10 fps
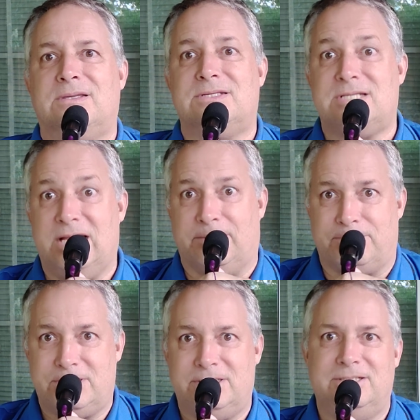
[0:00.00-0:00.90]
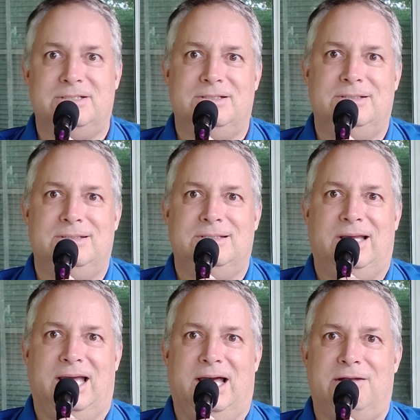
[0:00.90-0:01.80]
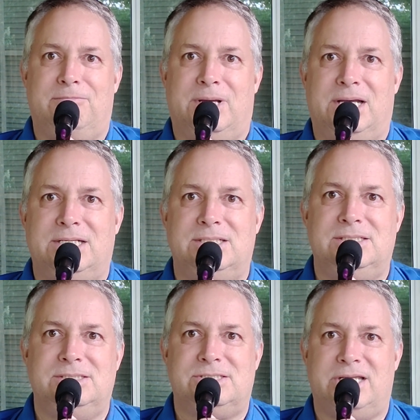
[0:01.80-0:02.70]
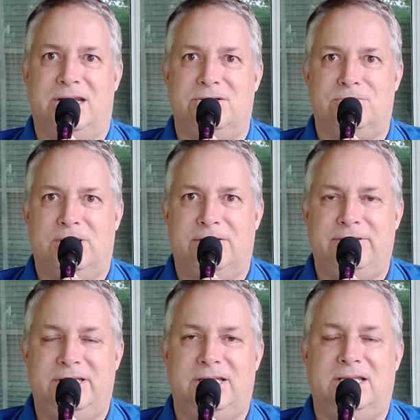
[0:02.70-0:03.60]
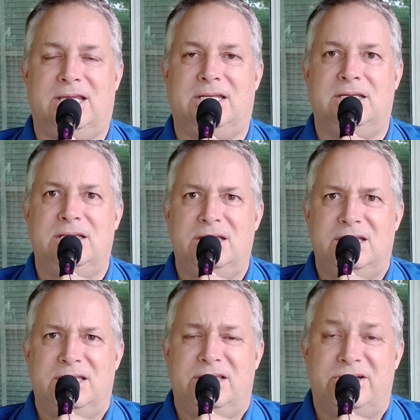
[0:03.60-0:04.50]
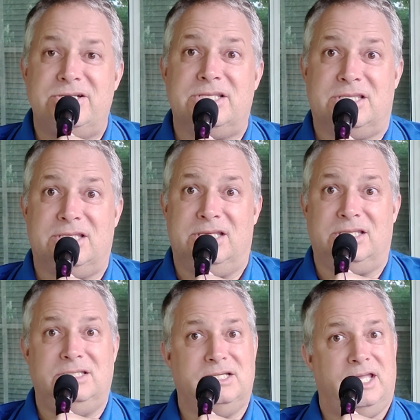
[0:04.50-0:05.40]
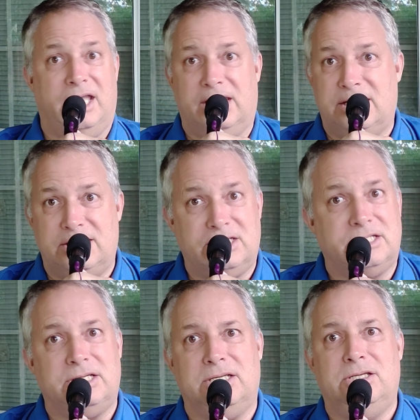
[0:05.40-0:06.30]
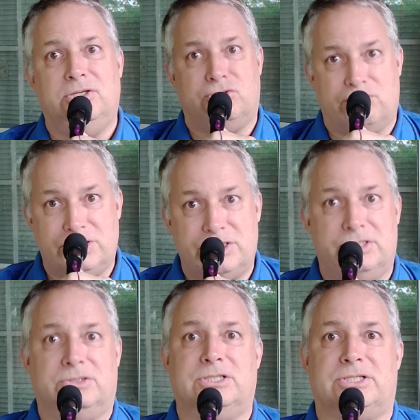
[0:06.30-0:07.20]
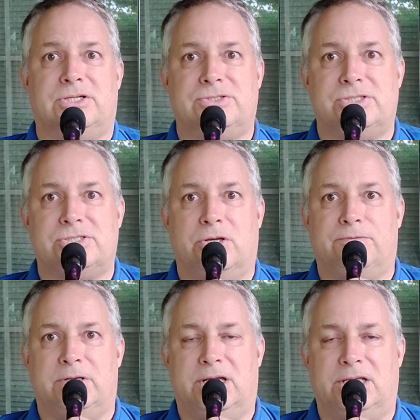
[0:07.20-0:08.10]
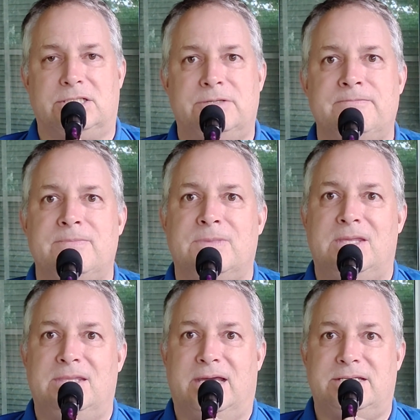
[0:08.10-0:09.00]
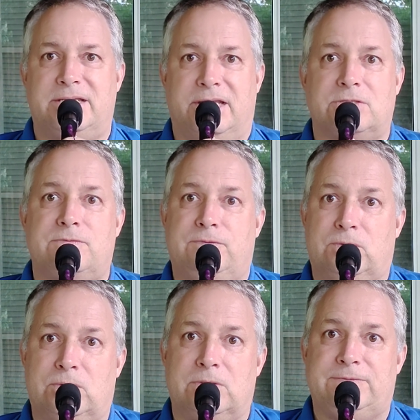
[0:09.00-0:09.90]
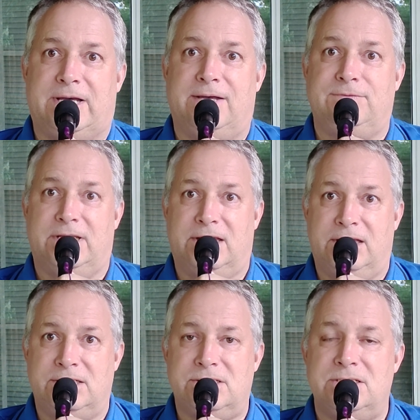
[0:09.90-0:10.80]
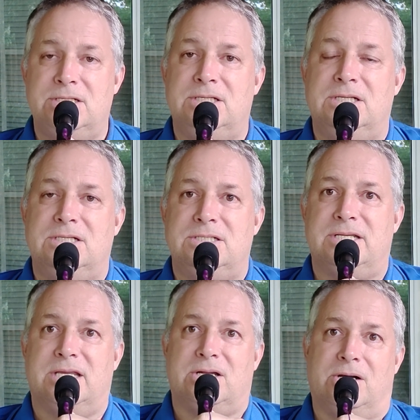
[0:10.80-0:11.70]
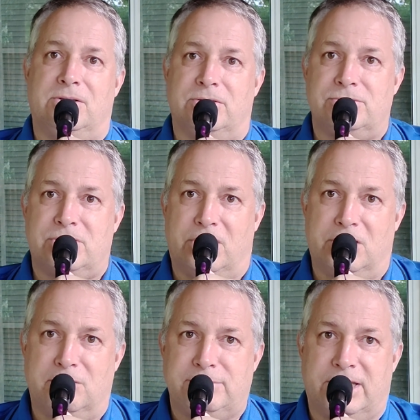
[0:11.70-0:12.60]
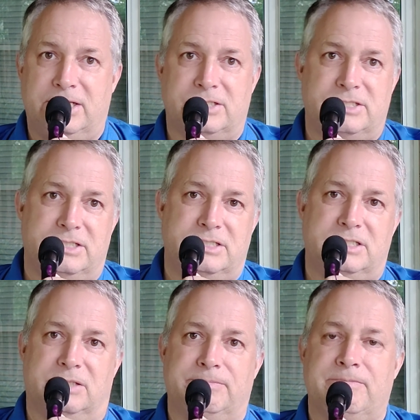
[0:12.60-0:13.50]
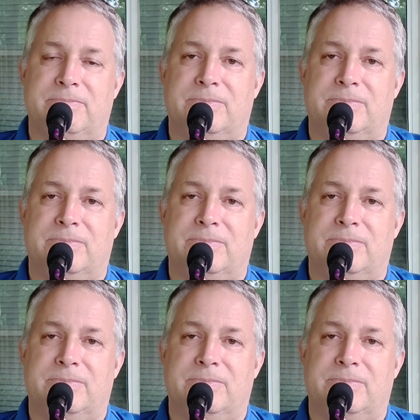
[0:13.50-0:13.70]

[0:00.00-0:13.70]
slipped out of my standard way of eating. And here's the thing, you can't get into nutritional ketosis overnight. That takes 4 or 5 days to get all those carbs out of your system.